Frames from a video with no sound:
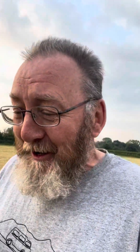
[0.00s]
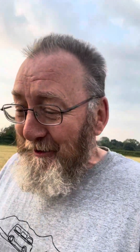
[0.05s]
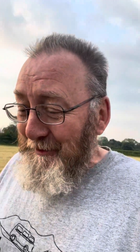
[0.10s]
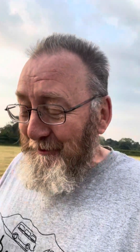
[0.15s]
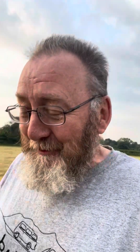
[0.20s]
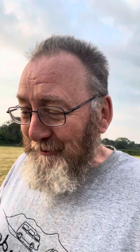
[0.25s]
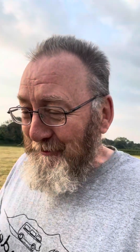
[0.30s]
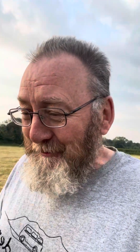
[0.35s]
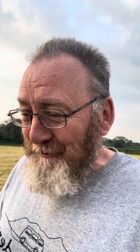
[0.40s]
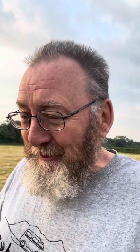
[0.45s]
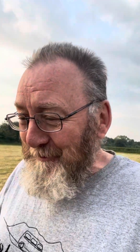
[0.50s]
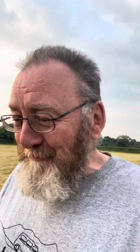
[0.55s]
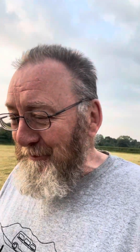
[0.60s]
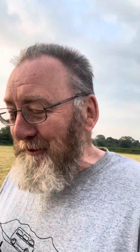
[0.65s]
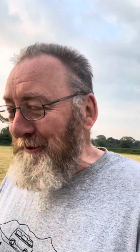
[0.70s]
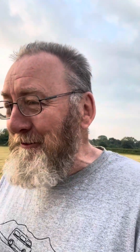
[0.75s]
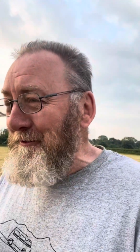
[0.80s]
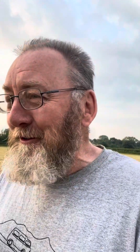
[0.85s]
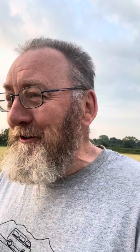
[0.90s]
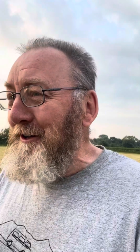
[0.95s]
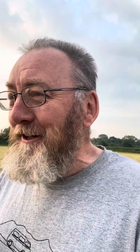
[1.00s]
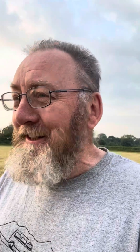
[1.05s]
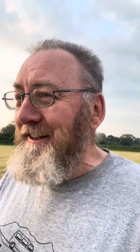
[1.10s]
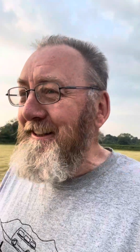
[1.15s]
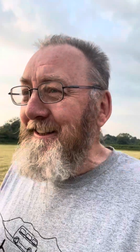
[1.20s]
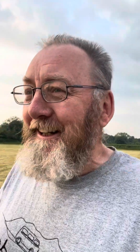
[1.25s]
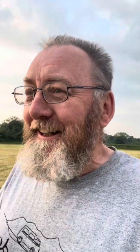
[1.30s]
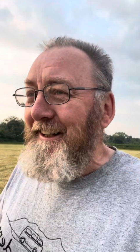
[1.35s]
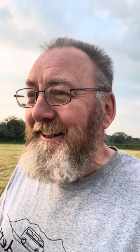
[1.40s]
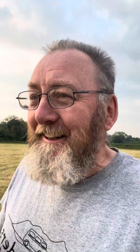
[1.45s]
I took so much footage.
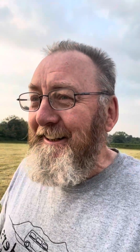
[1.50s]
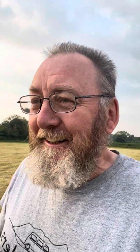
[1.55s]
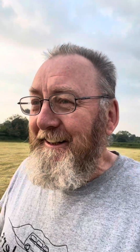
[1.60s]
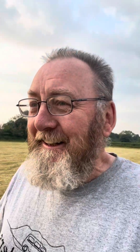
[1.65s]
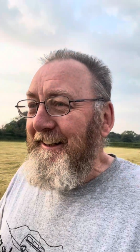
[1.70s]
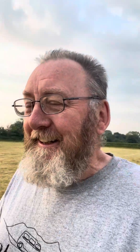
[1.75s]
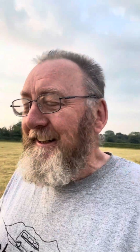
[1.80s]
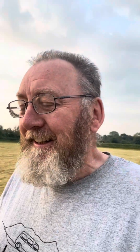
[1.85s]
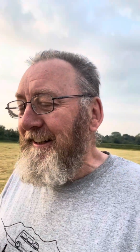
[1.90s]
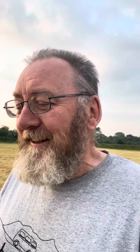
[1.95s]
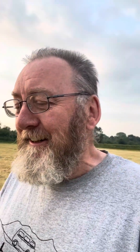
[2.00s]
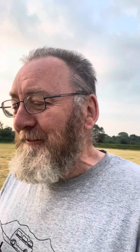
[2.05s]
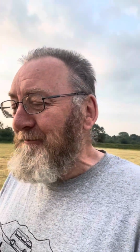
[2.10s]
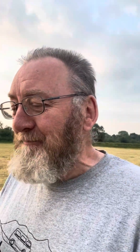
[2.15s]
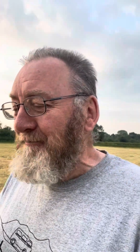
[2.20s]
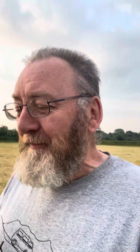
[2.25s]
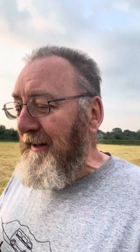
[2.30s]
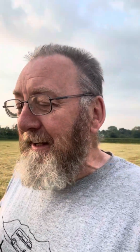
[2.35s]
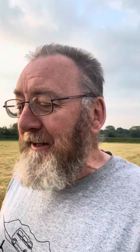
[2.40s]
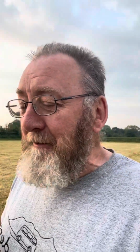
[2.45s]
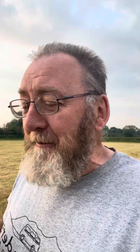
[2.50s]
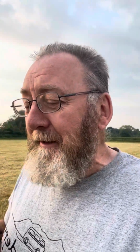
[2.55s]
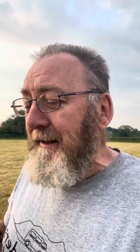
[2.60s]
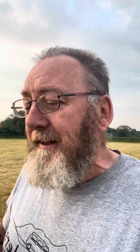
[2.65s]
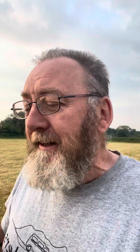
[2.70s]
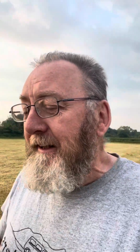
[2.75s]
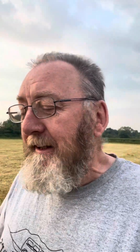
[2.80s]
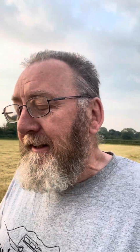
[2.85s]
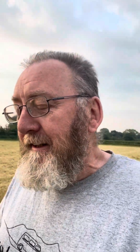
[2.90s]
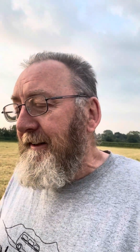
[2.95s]
Um, anyway,
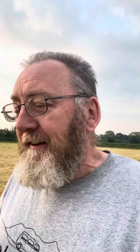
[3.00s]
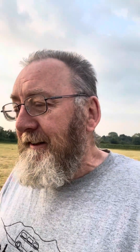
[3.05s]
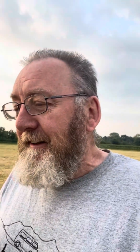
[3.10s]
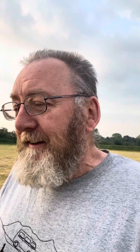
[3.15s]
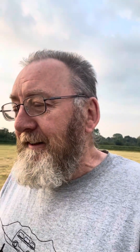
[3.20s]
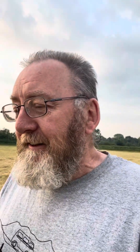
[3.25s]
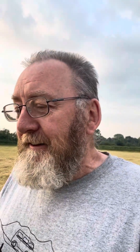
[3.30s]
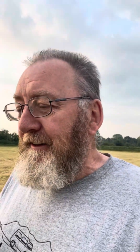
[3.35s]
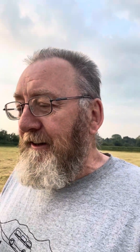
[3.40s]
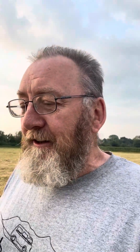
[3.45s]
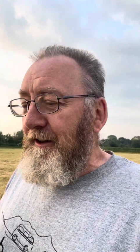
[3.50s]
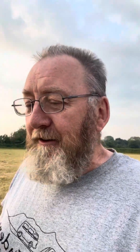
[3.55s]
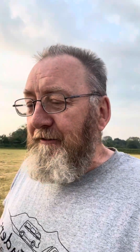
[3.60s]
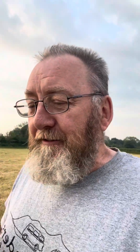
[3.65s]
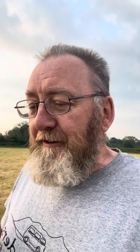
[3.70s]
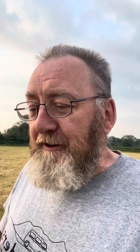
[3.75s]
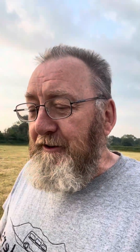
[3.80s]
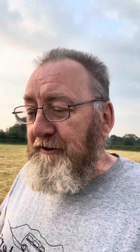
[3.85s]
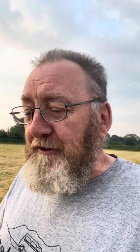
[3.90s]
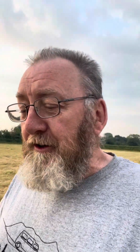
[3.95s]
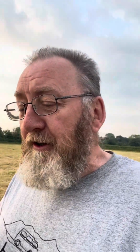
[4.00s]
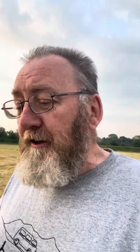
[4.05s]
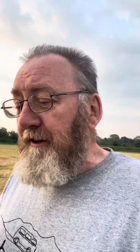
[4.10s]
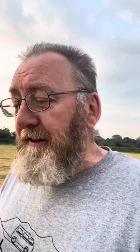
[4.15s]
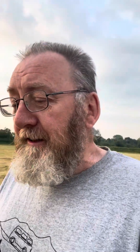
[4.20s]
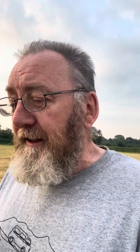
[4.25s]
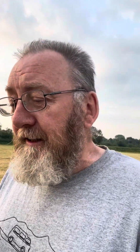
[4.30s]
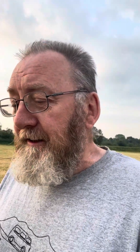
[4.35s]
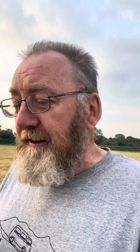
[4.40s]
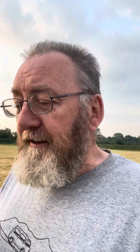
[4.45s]
I've
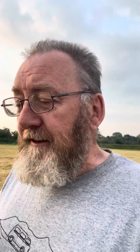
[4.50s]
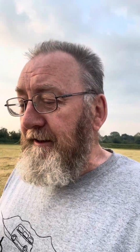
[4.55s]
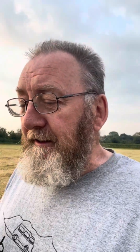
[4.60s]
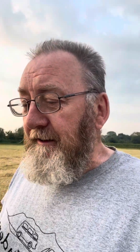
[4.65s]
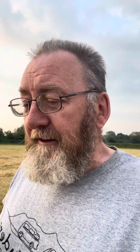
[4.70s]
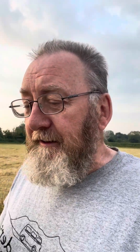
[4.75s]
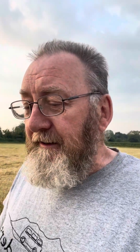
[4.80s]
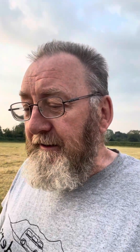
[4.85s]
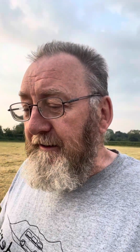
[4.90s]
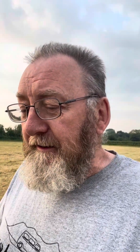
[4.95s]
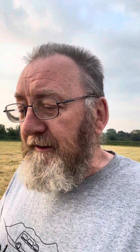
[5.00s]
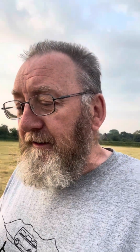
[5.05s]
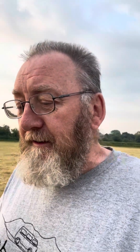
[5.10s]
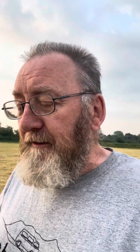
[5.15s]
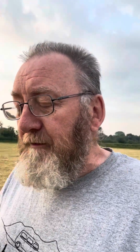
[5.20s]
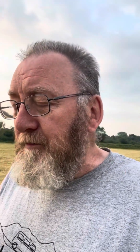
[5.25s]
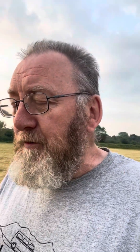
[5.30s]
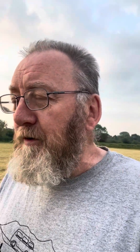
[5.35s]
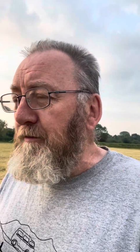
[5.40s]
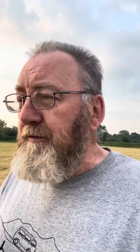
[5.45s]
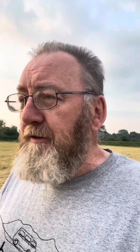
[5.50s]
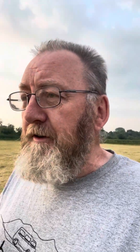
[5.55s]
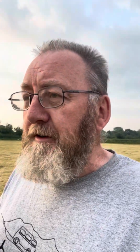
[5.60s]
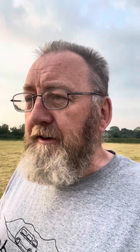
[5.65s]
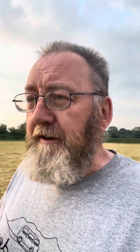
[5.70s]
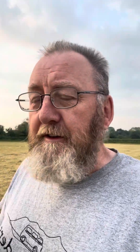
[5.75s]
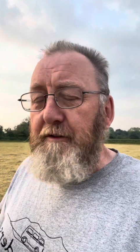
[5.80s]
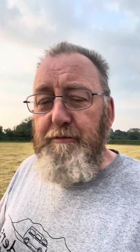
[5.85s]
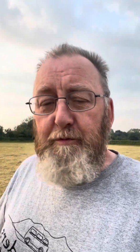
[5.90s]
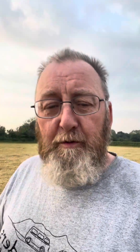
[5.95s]
decided, uh, what was I
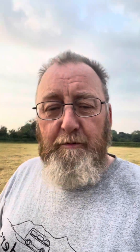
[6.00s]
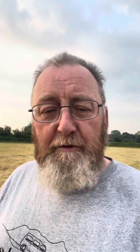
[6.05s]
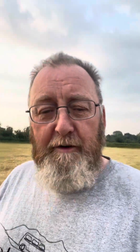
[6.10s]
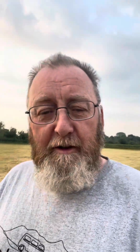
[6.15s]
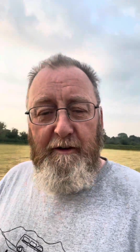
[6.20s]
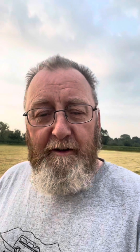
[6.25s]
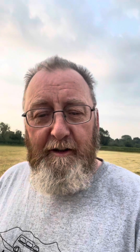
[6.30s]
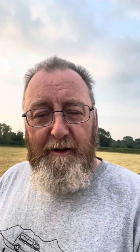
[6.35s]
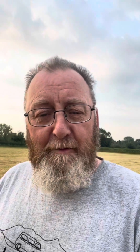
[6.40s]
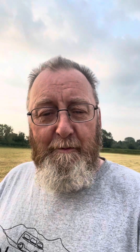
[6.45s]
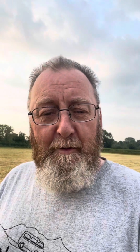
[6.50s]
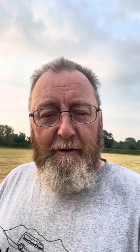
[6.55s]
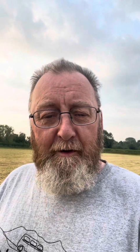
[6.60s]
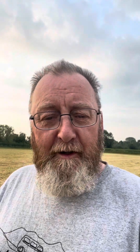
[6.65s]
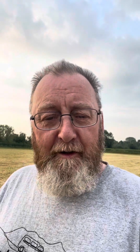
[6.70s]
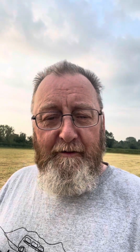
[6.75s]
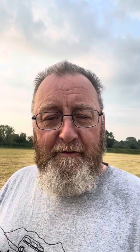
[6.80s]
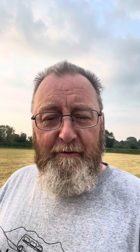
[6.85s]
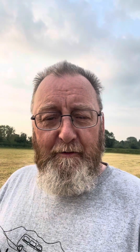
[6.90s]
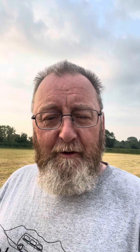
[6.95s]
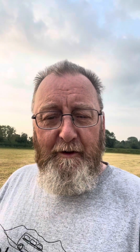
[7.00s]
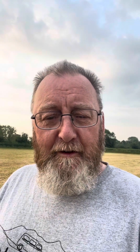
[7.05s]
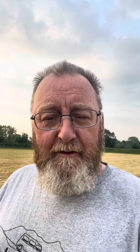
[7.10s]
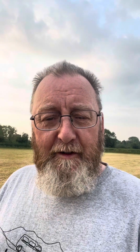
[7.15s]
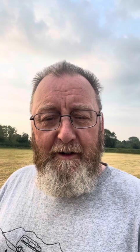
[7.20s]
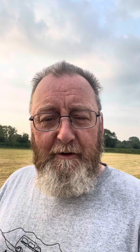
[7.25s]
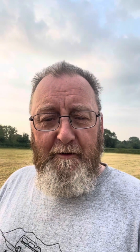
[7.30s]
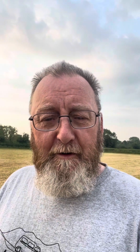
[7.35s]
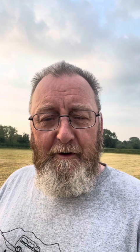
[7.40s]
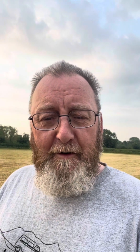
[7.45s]
going to, what did I come on here for to
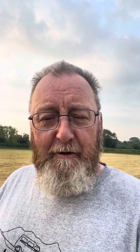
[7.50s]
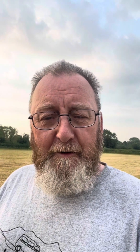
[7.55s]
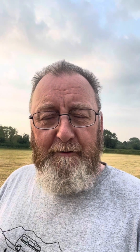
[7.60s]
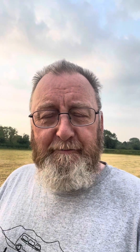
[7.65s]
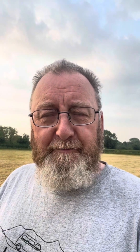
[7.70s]
tell you?